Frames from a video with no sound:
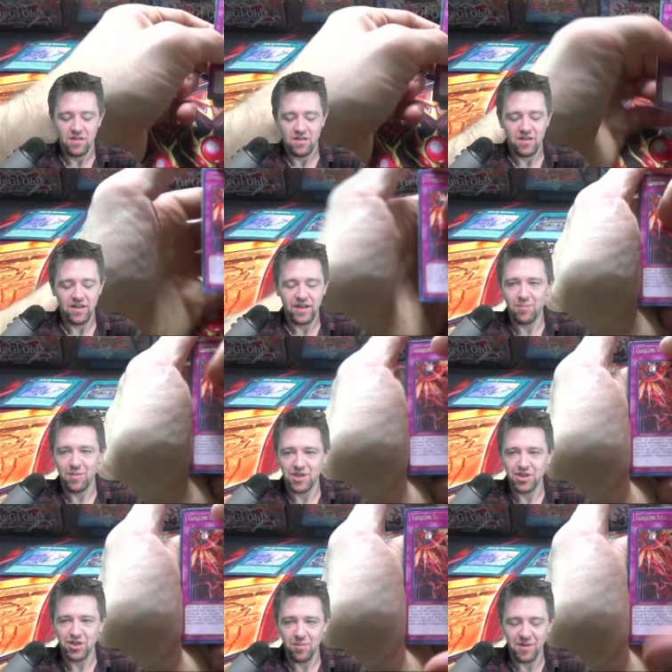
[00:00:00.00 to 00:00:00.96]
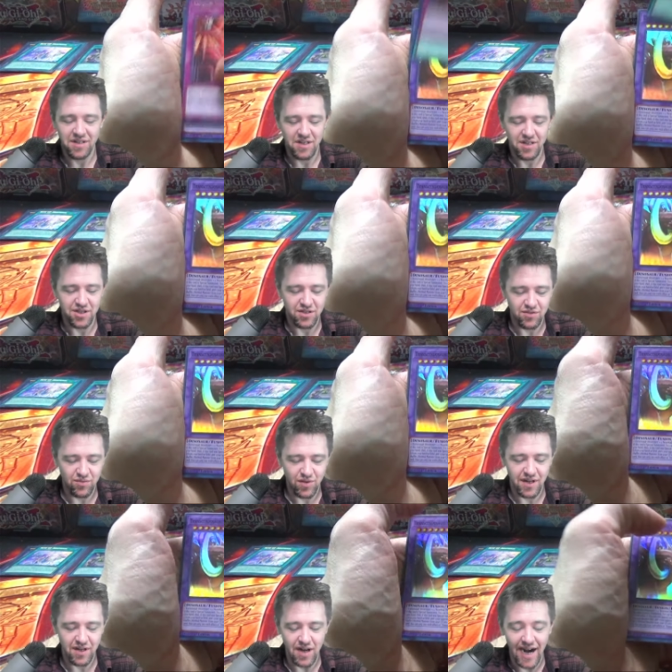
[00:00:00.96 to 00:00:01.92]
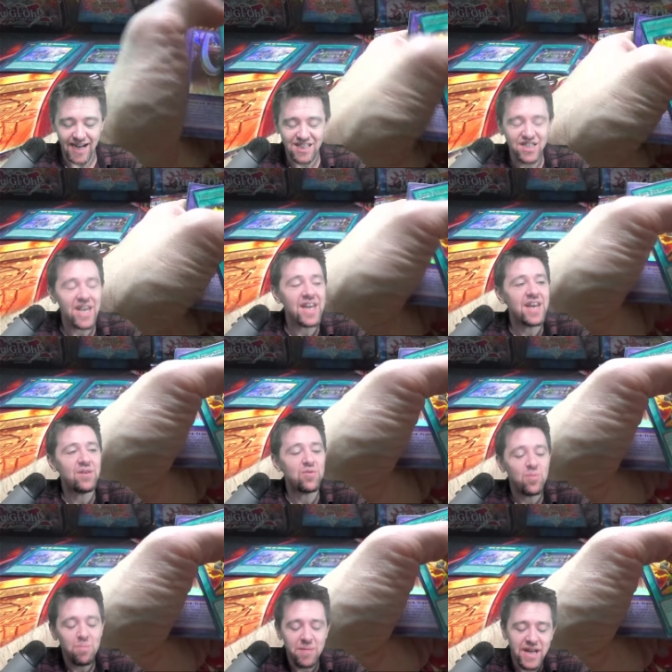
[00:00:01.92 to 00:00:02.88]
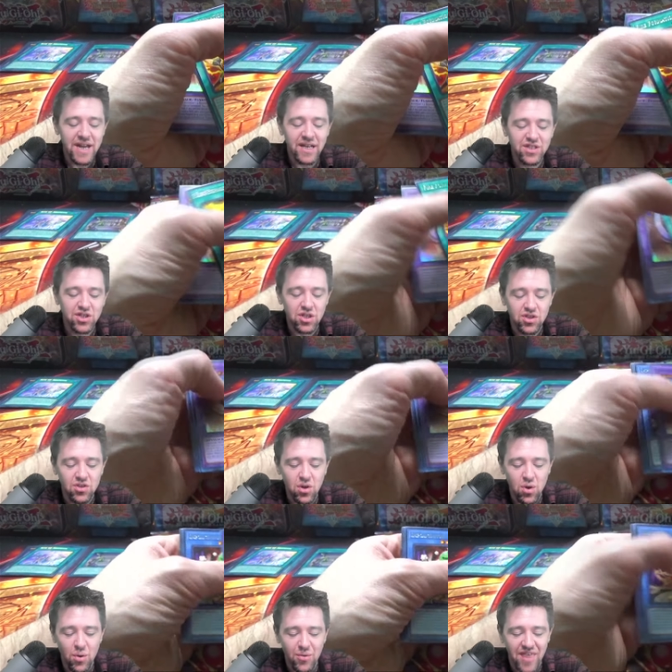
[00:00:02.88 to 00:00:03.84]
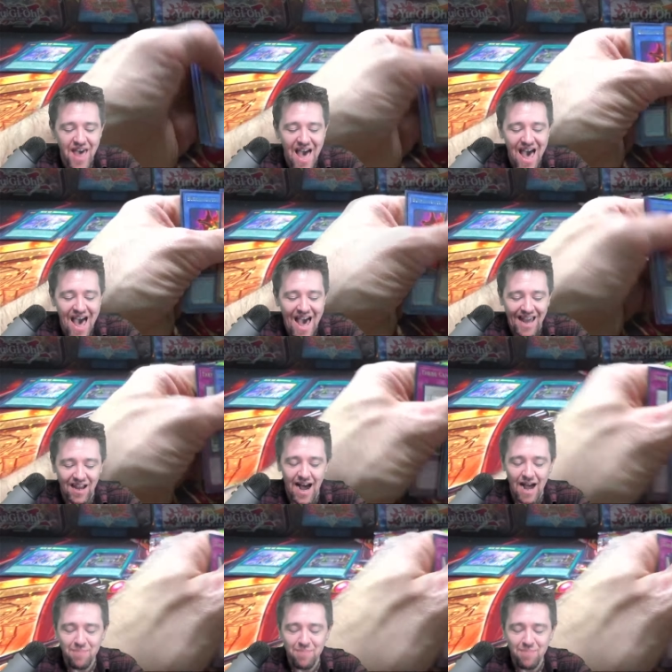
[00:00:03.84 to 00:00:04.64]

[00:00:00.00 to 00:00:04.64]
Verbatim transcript: I got my chubby digits ready. I didn't mean to do that. I'm